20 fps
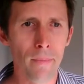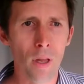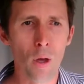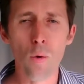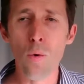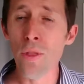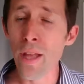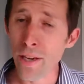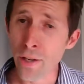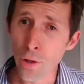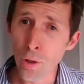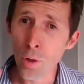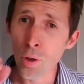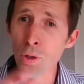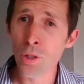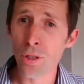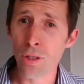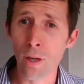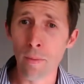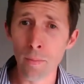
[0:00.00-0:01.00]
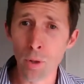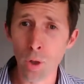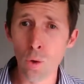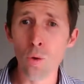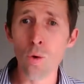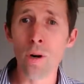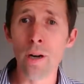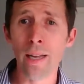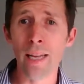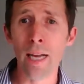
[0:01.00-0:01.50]
Well, that news, I'm
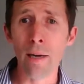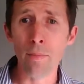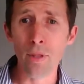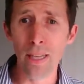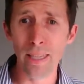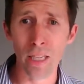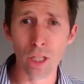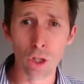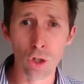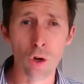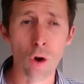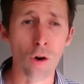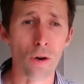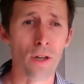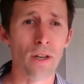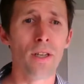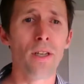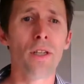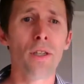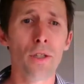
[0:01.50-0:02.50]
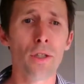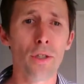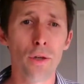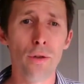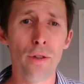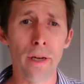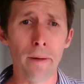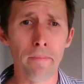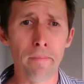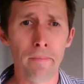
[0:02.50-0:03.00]
sure, comes like a shock to
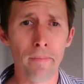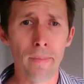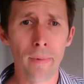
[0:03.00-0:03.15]
them.